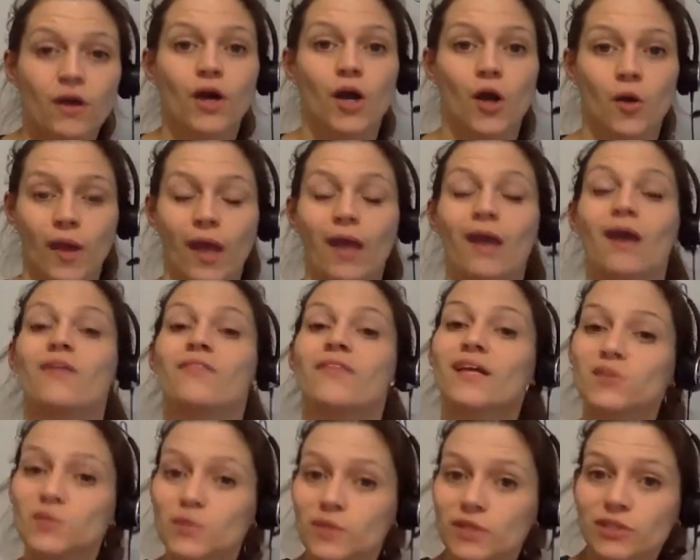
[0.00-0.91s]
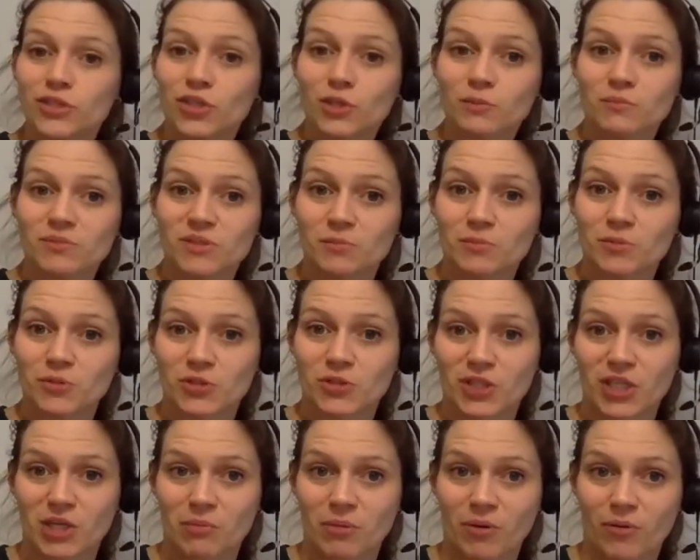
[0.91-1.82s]
Okay, that's what the term symbols are
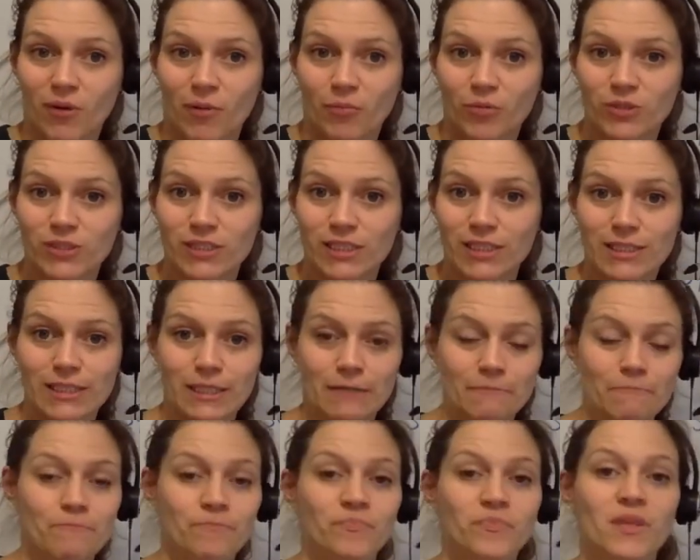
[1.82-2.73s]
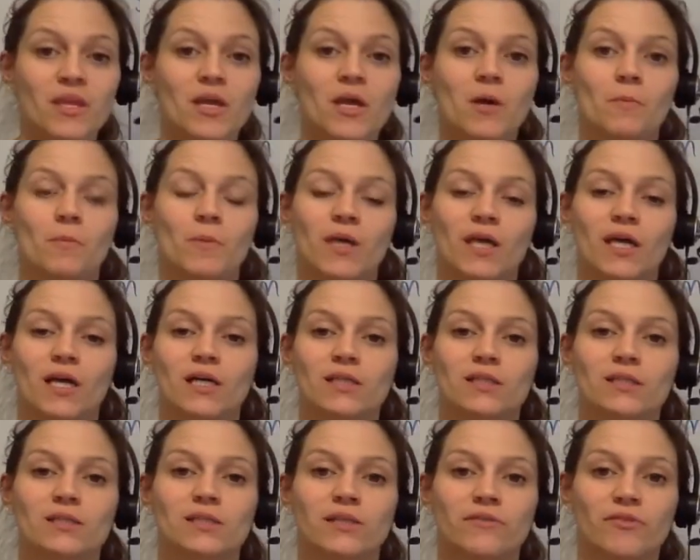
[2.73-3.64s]
going to be representing.
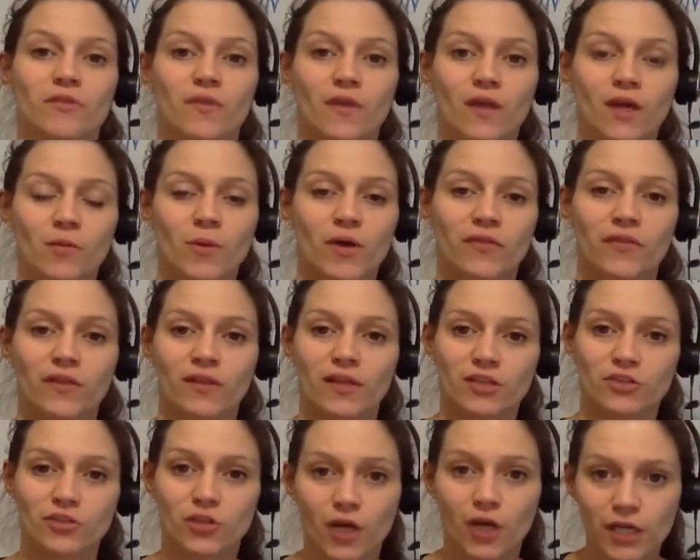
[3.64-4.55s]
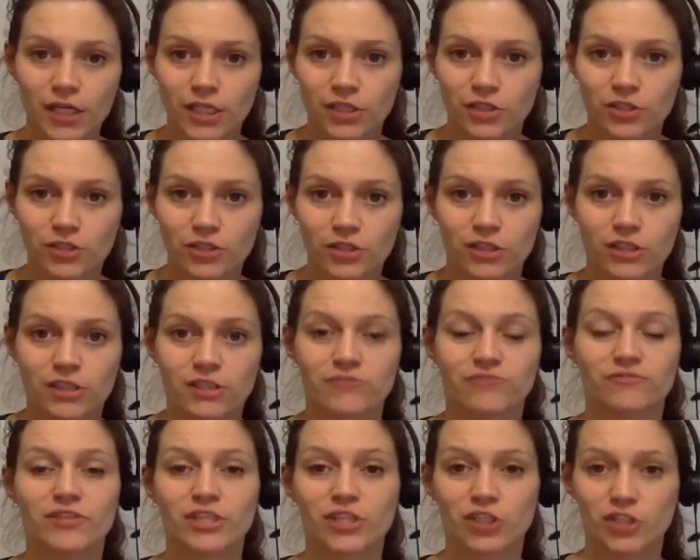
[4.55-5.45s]
Because if you think about the electronic
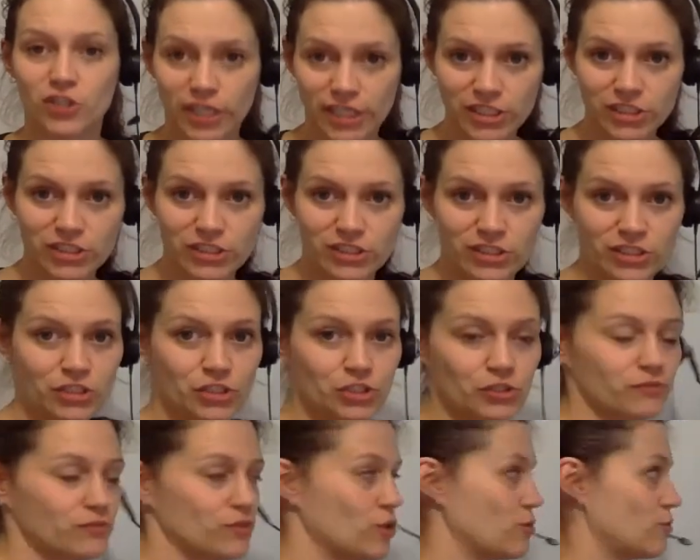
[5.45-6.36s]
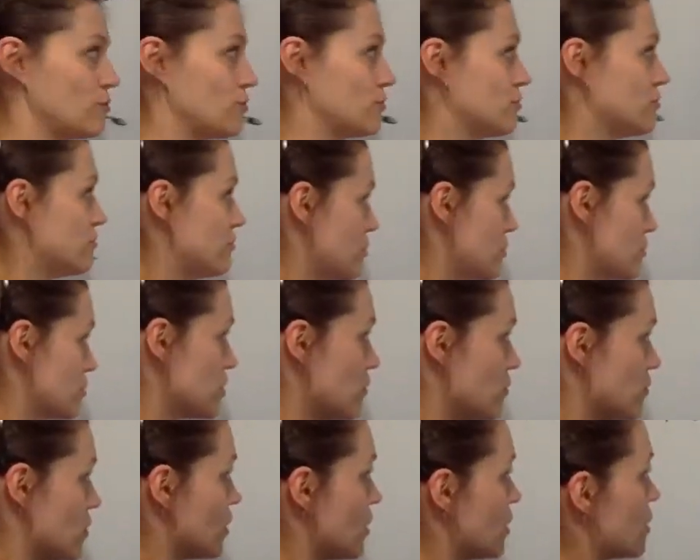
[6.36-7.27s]
configurations that you've known for so
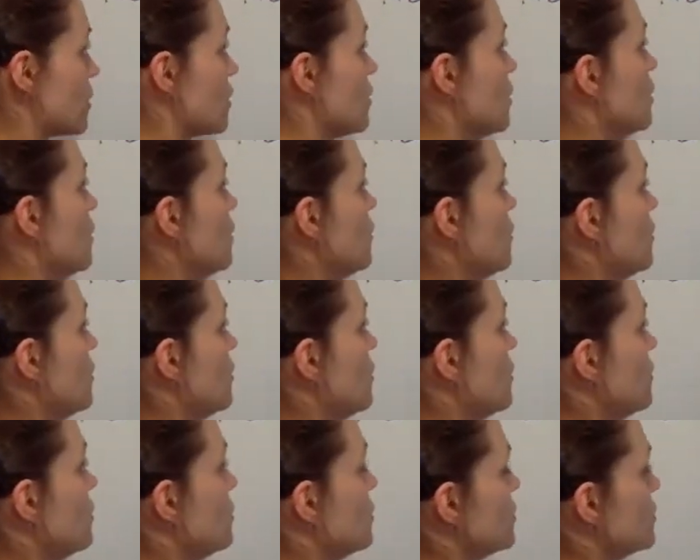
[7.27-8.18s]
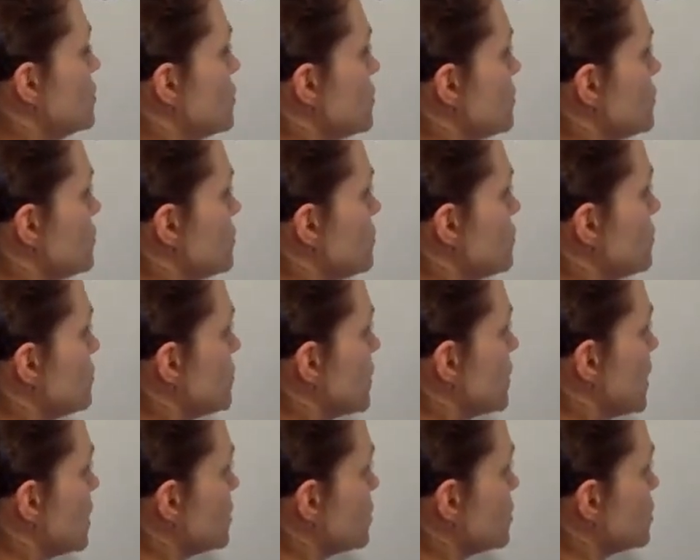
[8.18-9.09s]
long, 2,
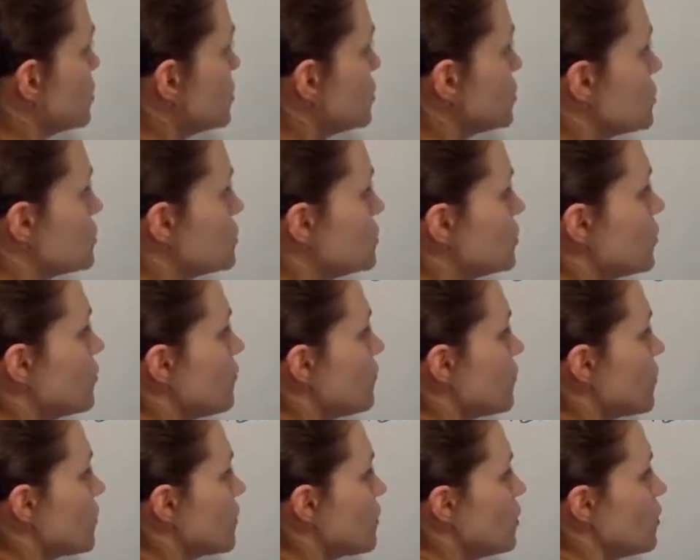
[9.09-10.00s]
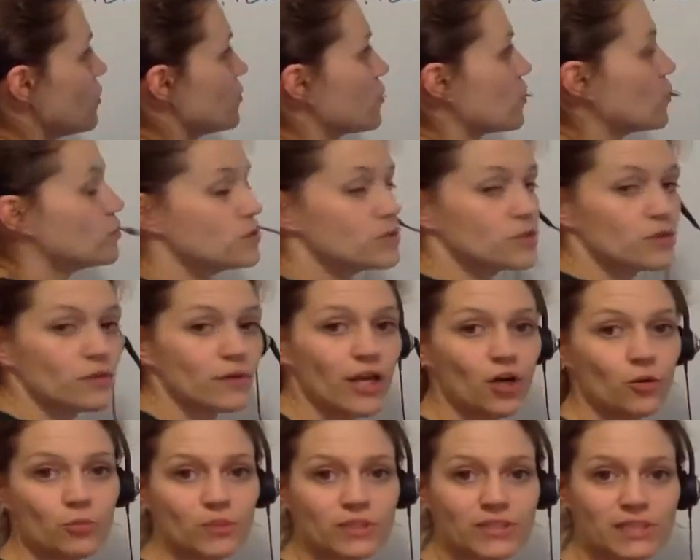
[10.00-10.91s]
2s2, those don't
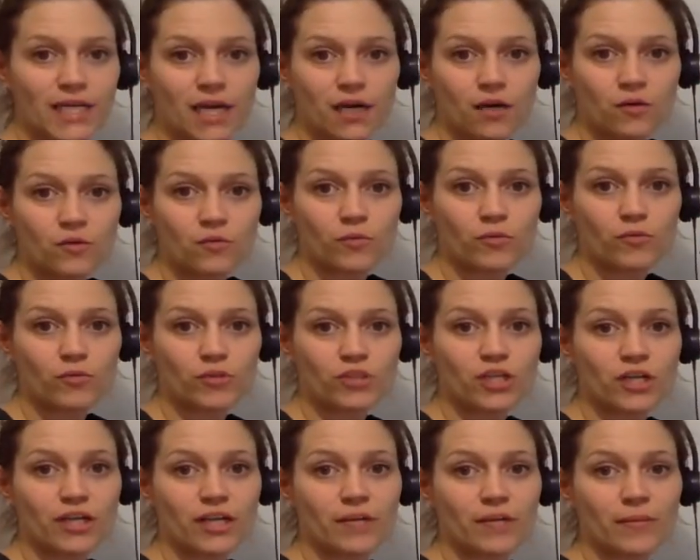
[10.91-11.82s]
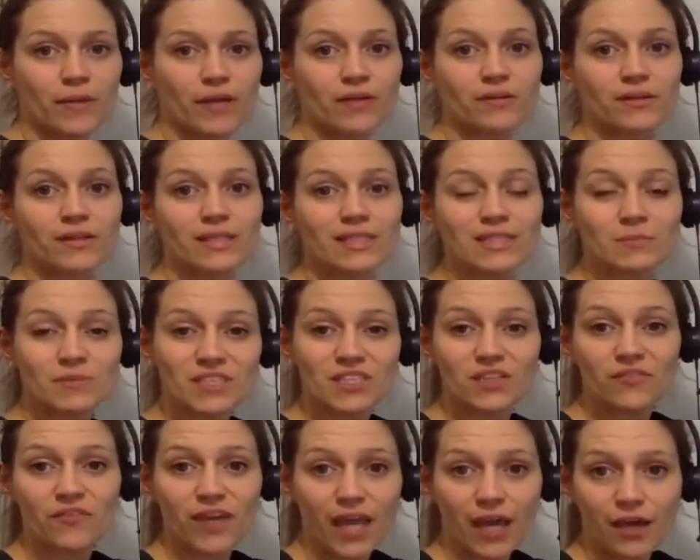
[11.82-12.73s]
help us out when we're talking about the
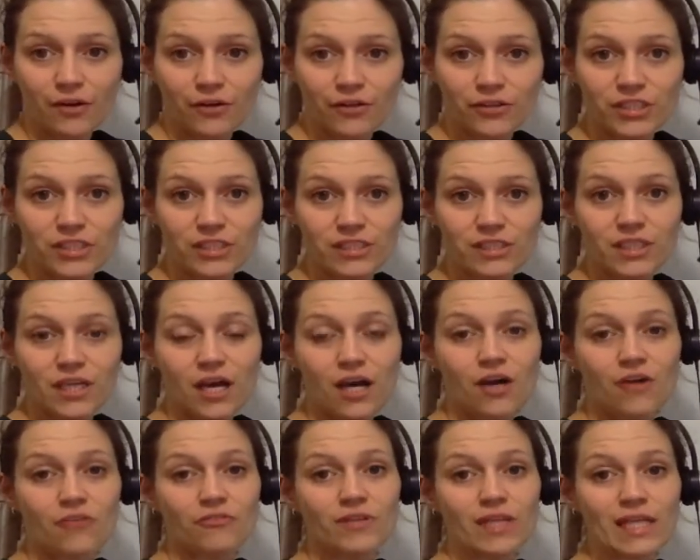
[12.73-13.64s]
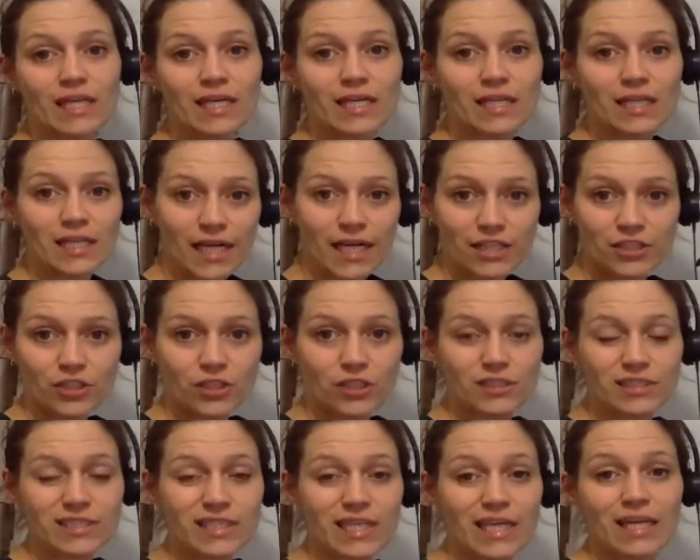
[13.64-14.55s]
specific energies of the
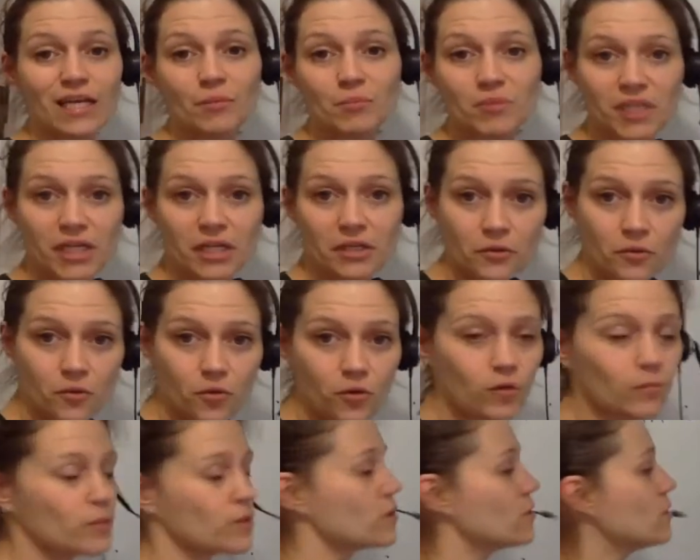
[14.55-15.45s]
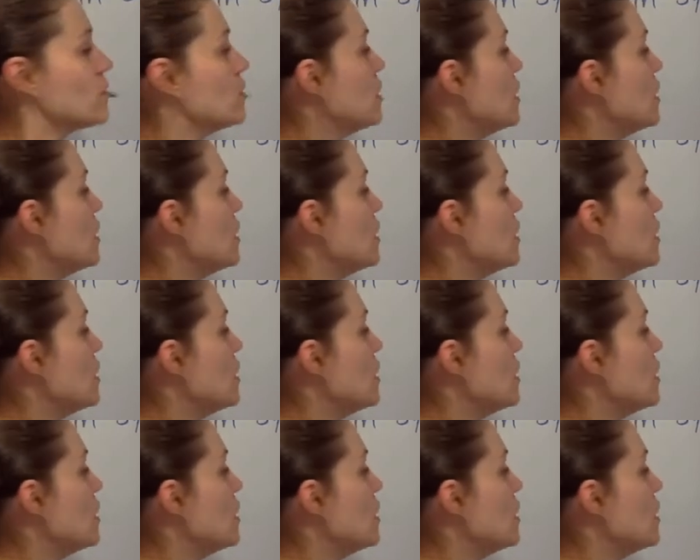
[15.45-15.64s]
electrons in a molecular orbital.